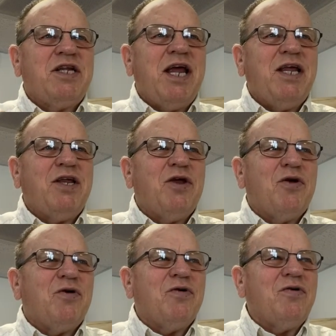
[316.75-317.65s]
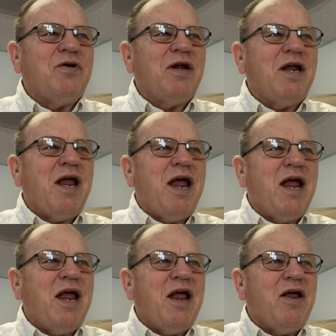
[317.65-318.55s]
take you
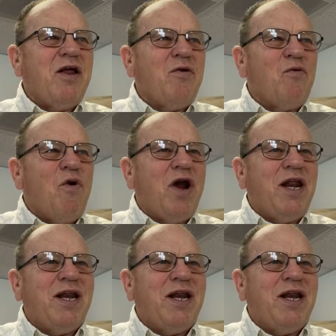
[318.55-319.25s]
one